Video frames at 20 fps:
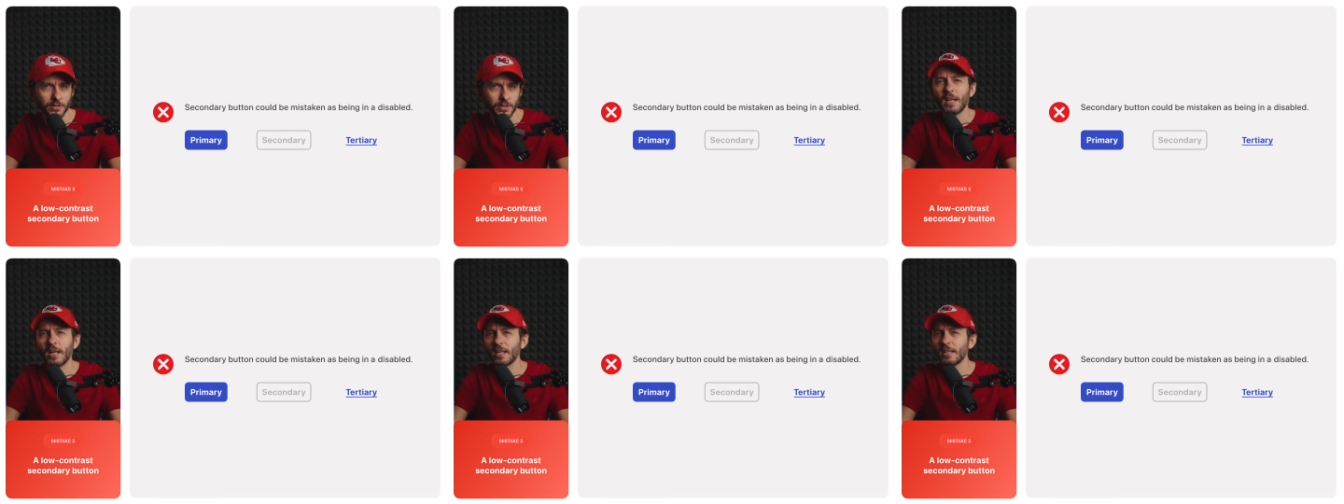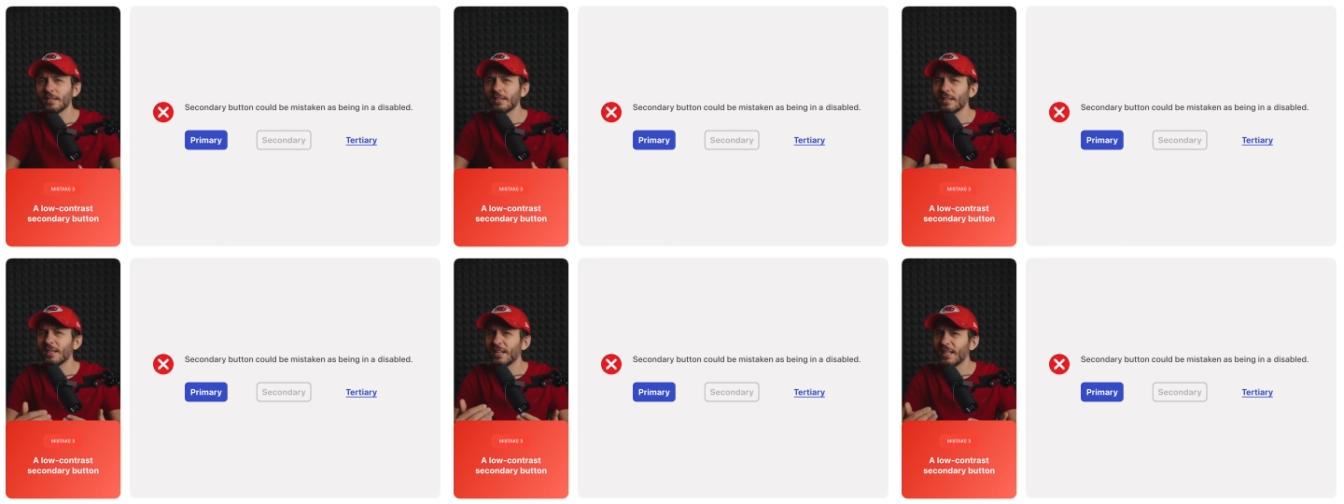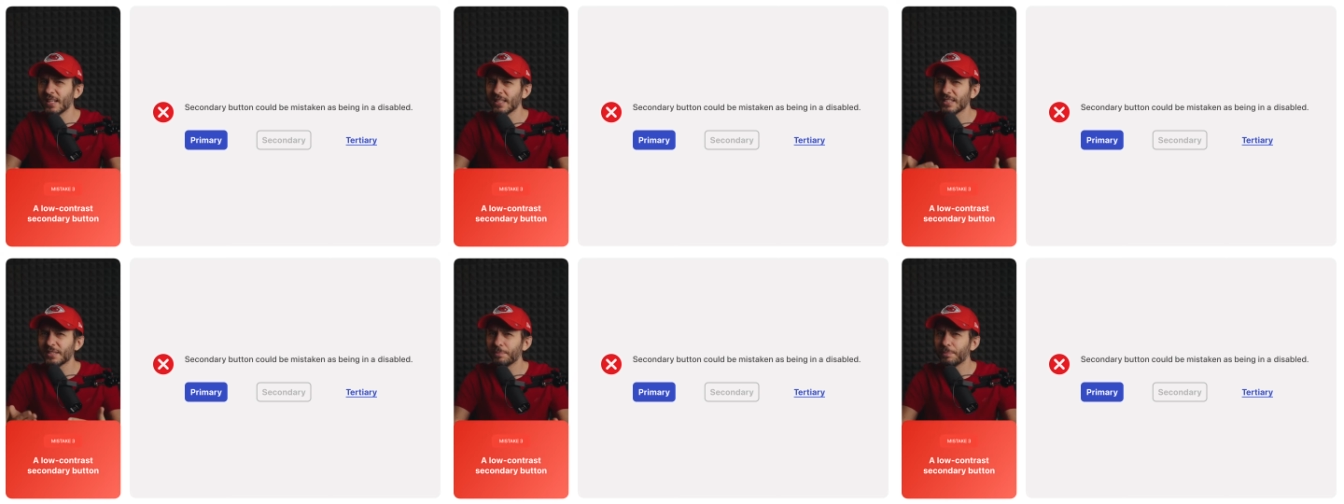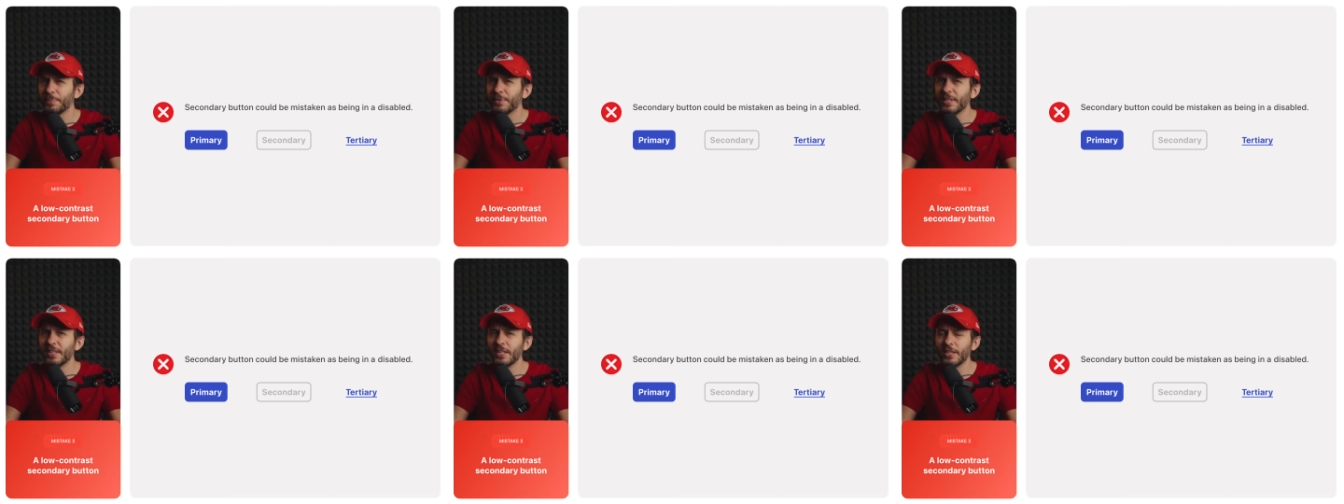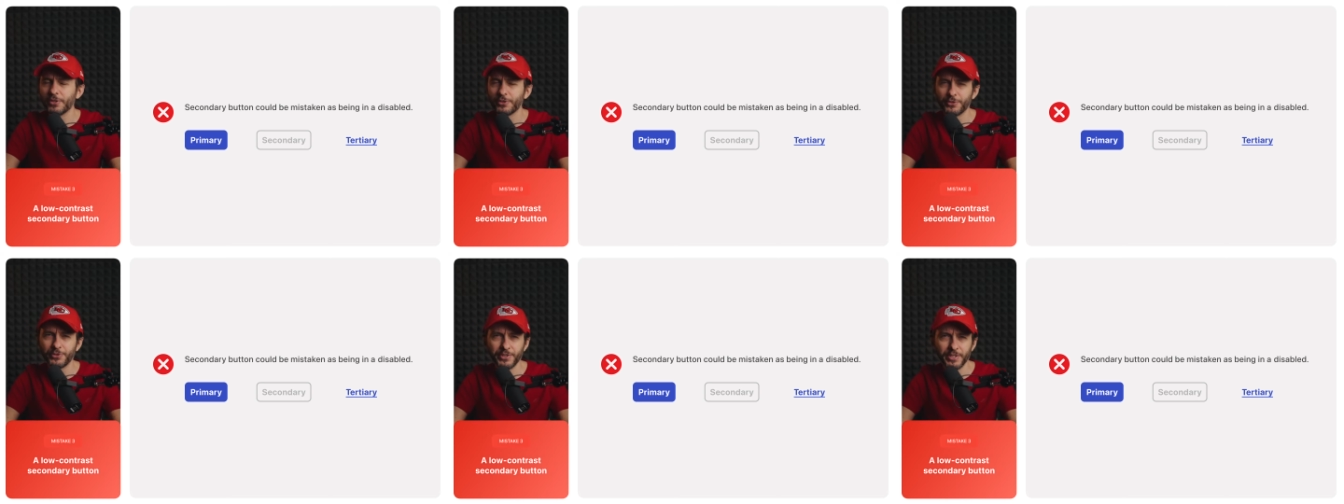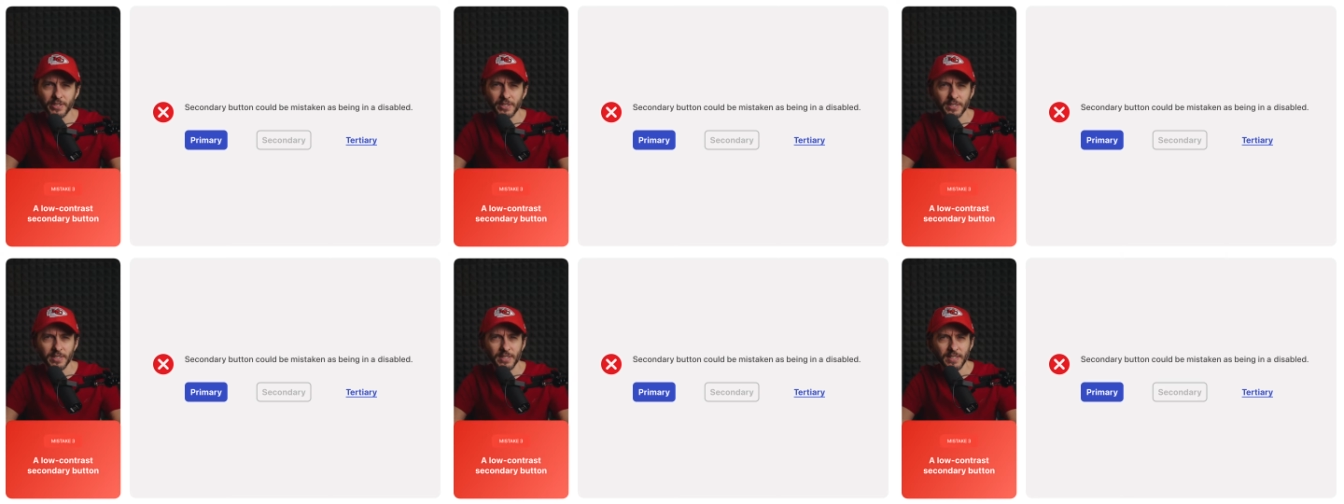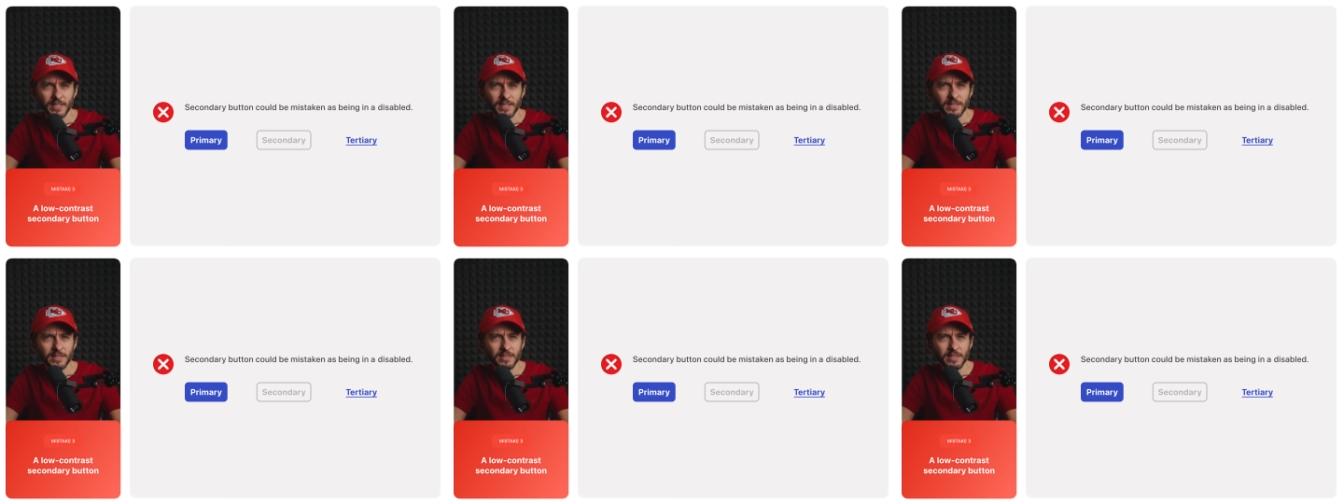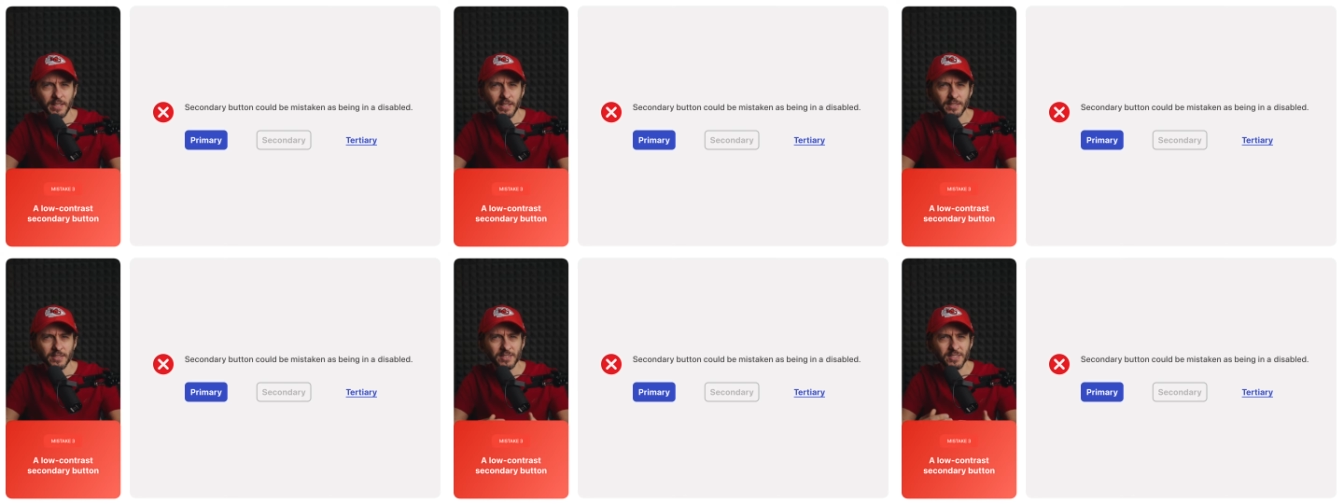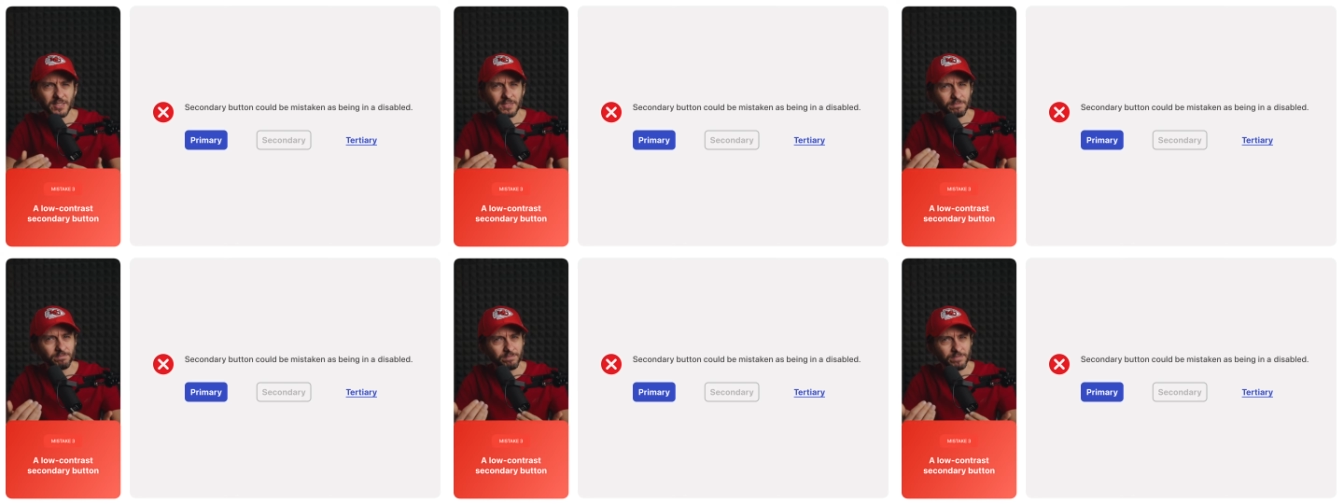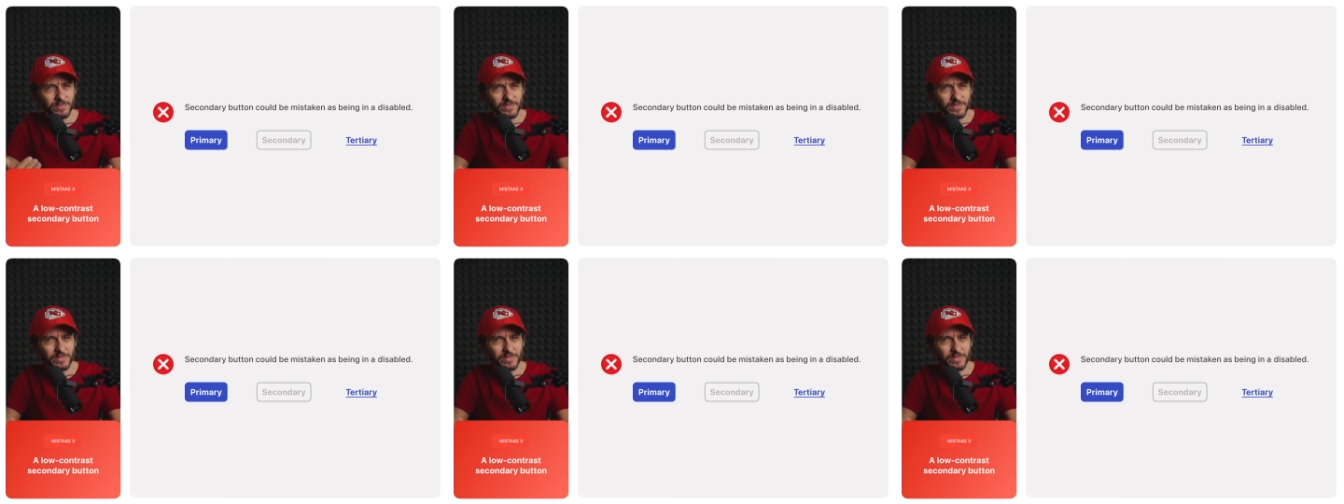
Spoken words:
And let's be real, that's